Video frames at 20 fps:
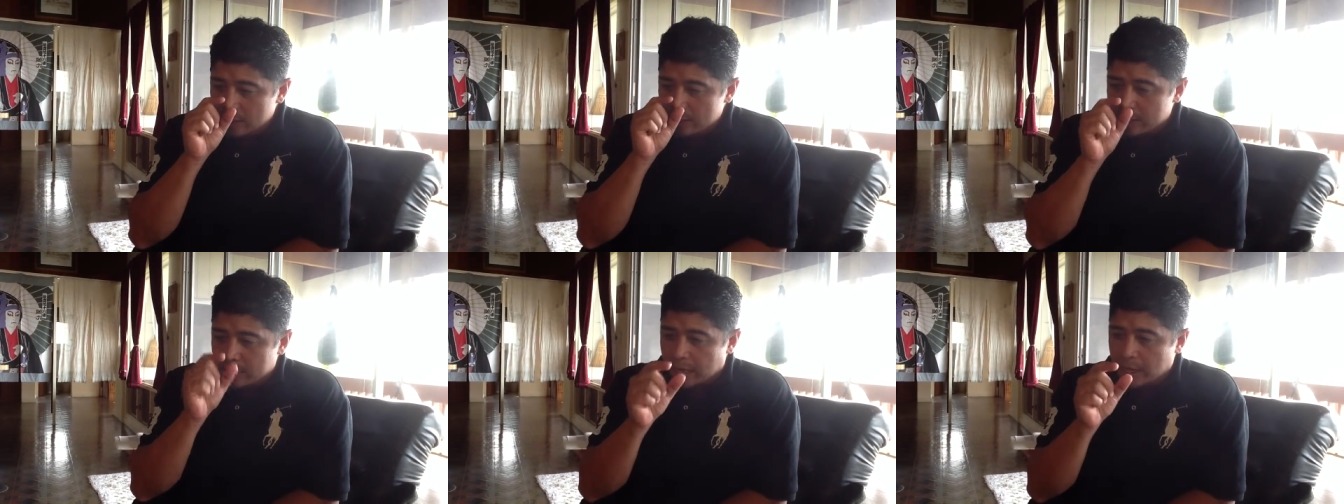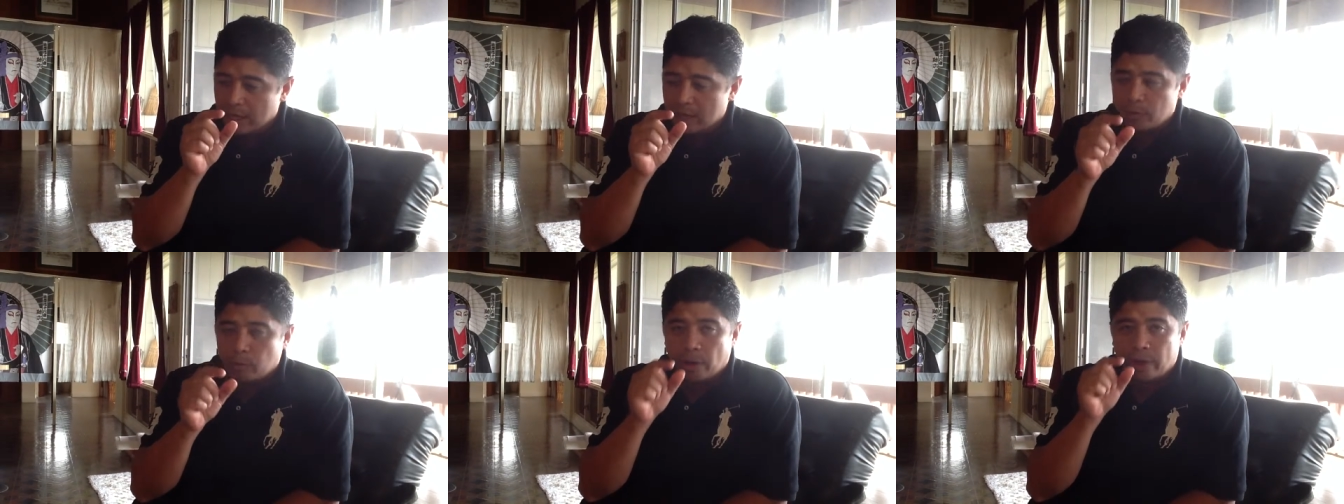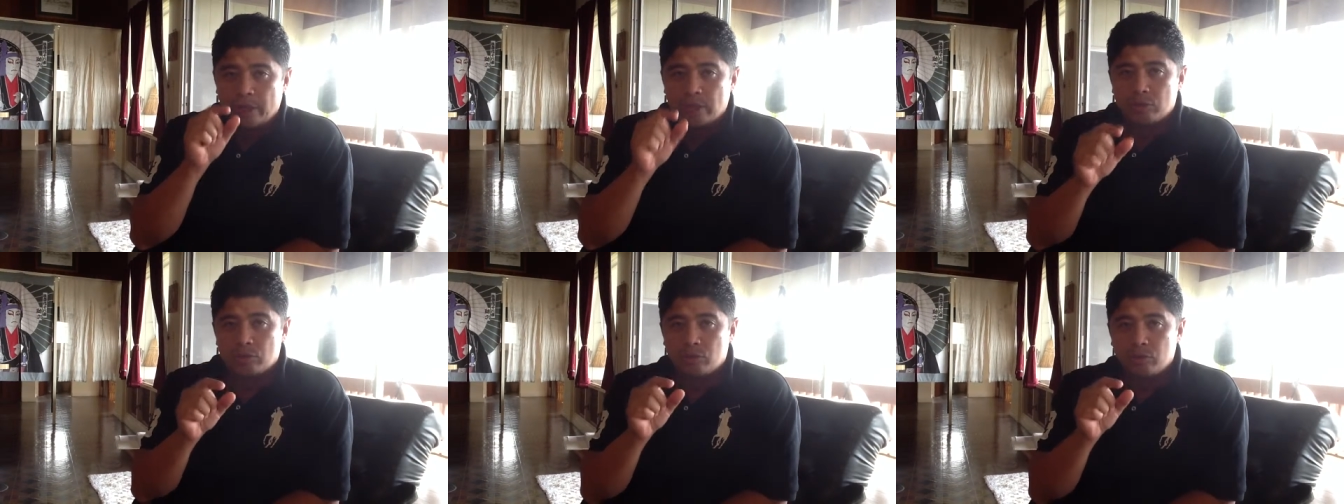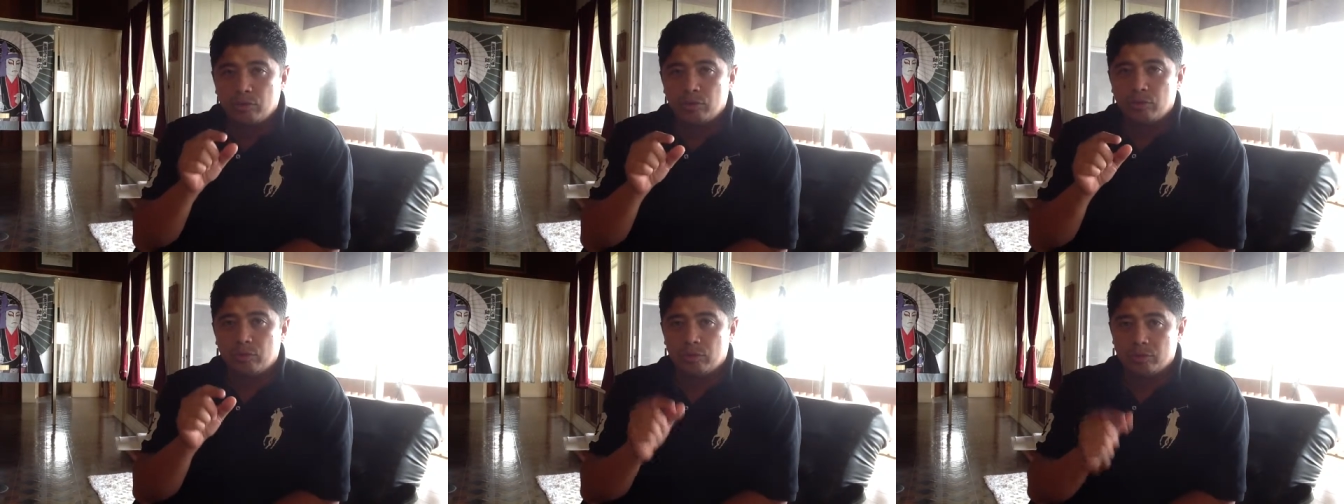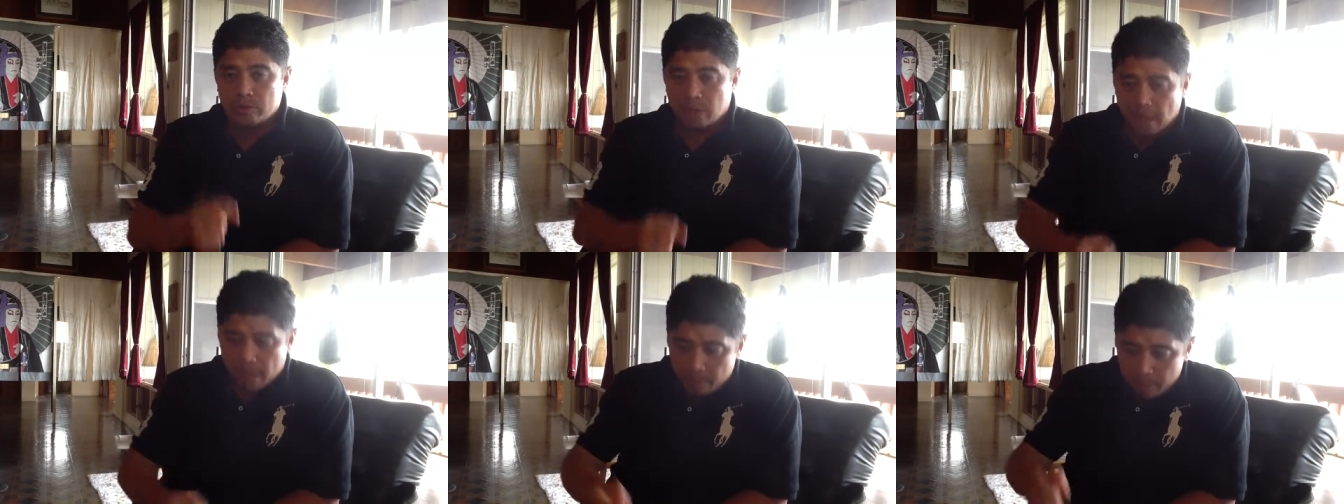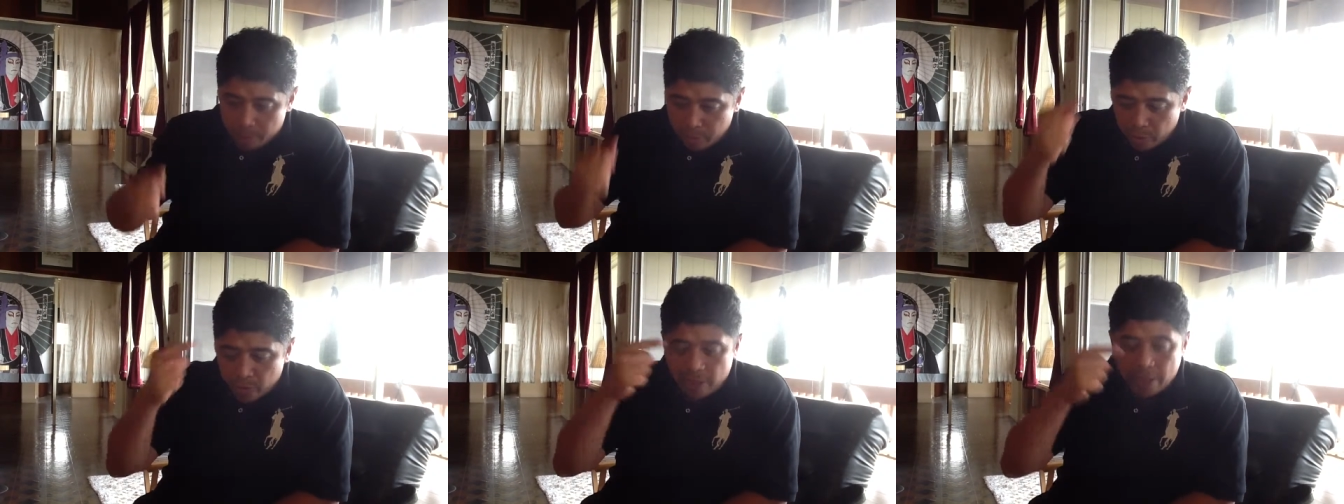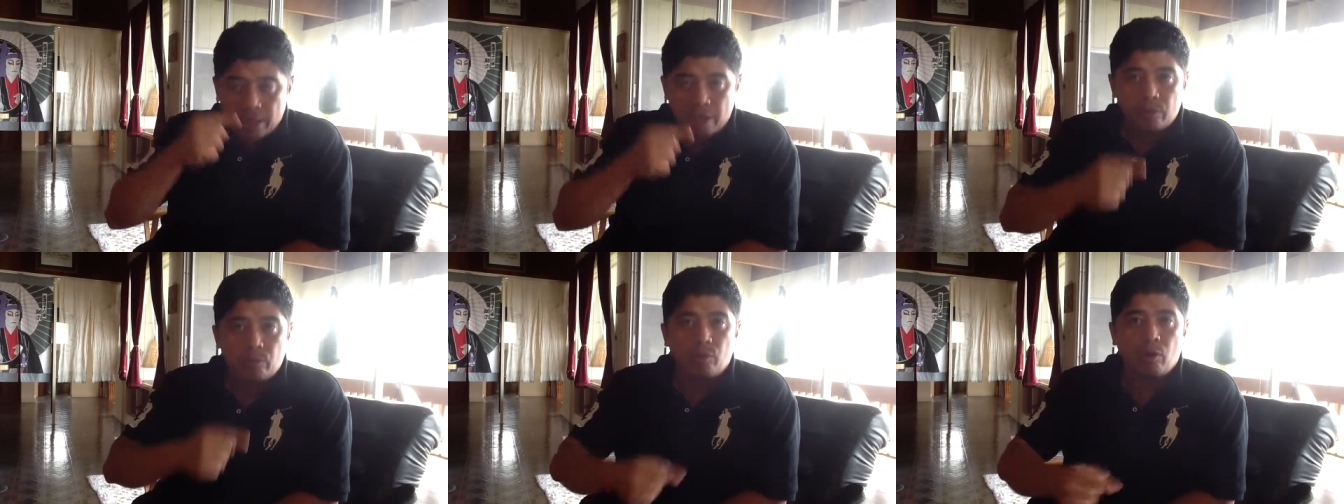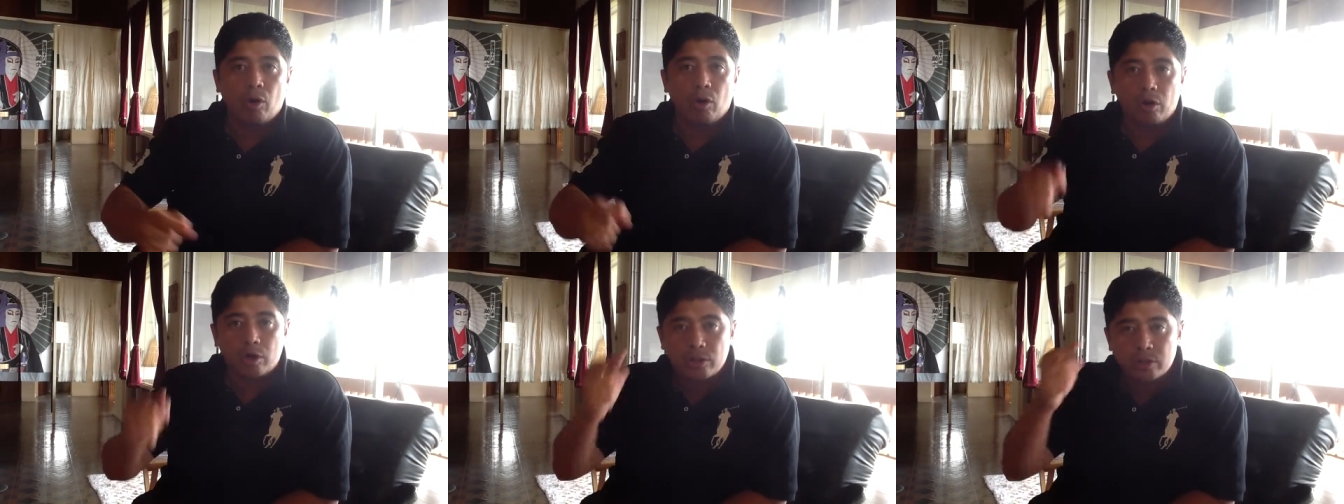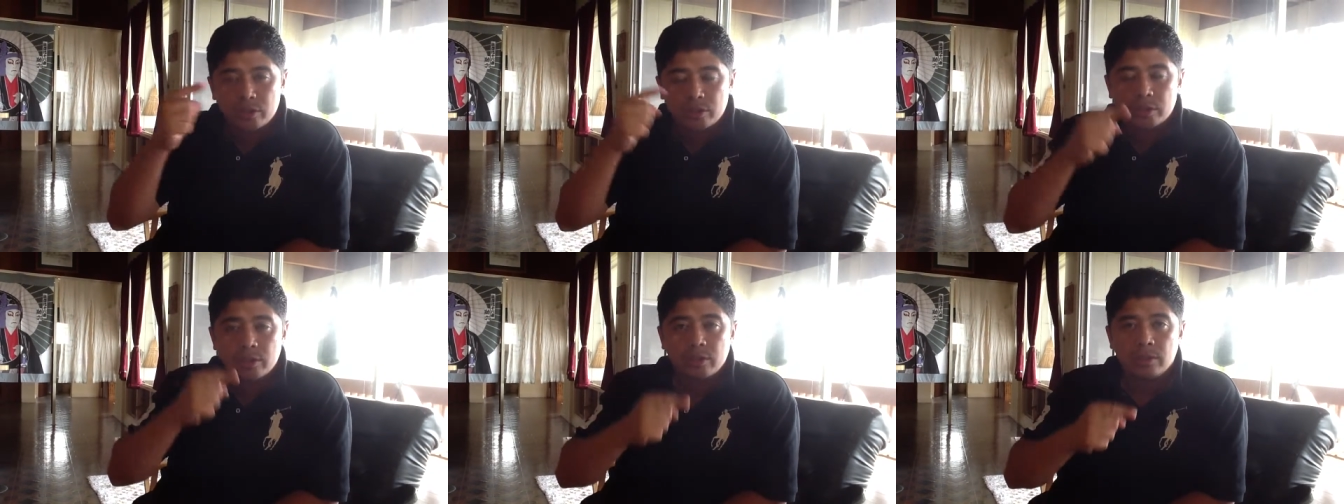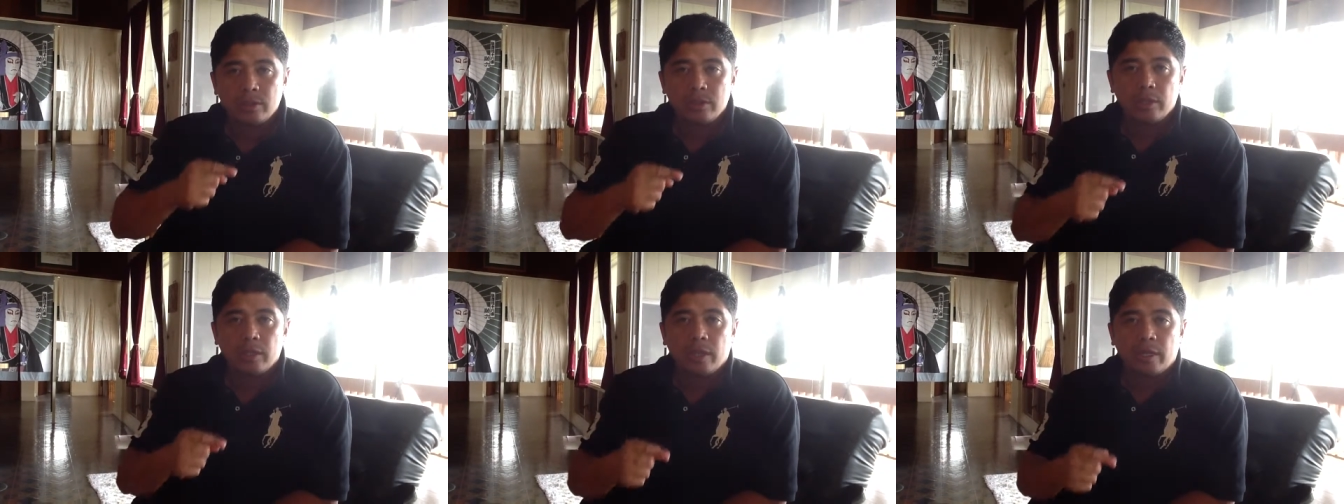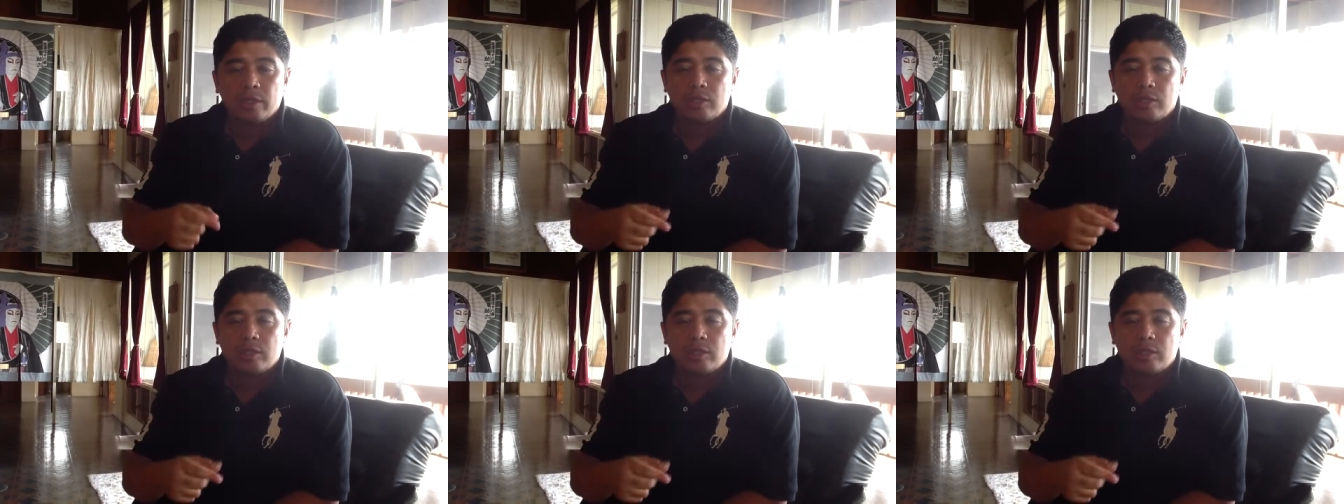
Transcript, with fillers: take Ray's tools and put it in works. Yeah.